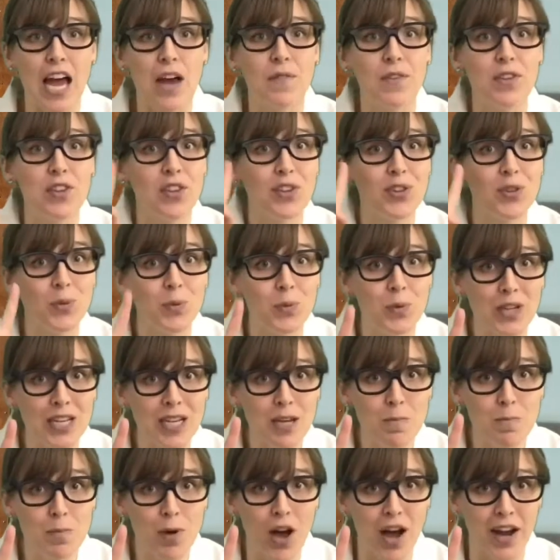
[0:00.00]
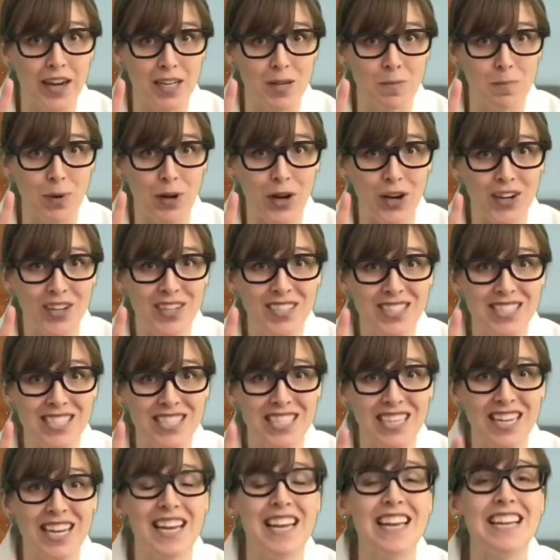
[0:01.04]
have three body parts,
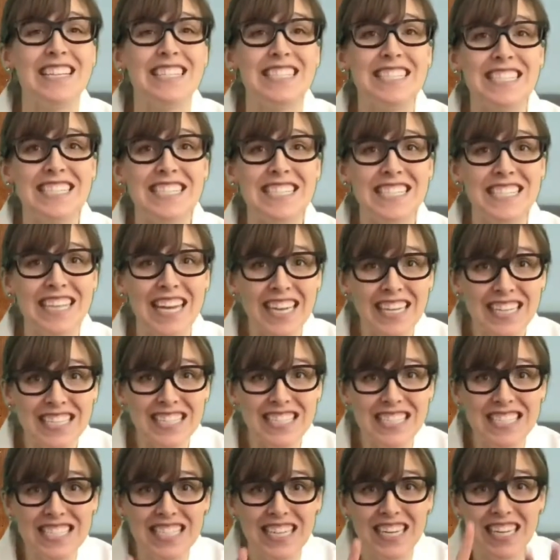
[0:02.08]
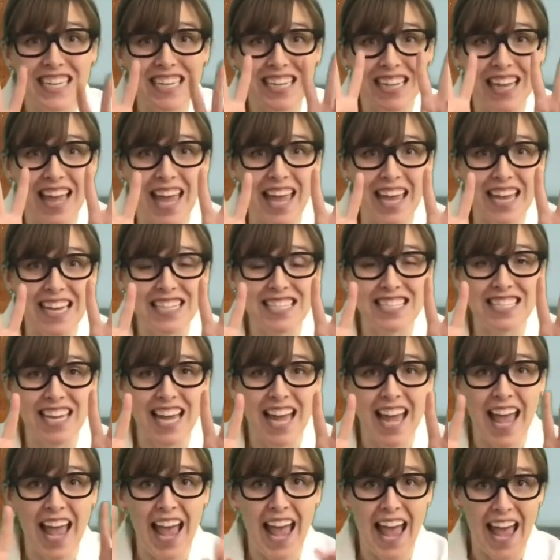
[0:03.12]
six legs,
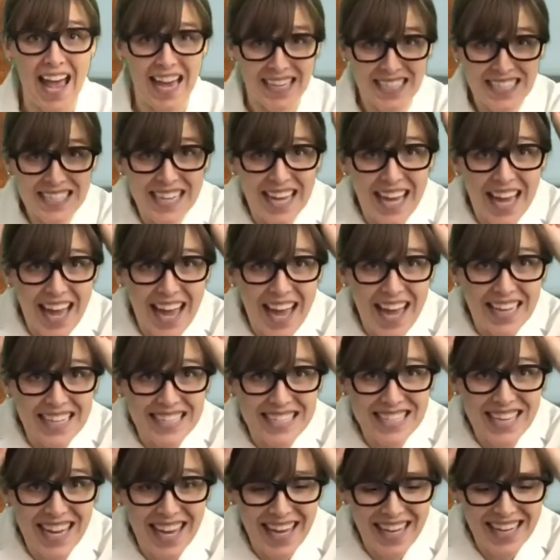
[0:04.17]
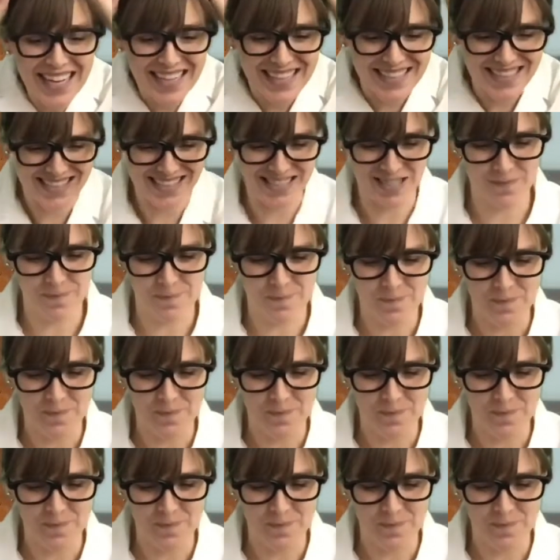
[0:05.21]
and antennas.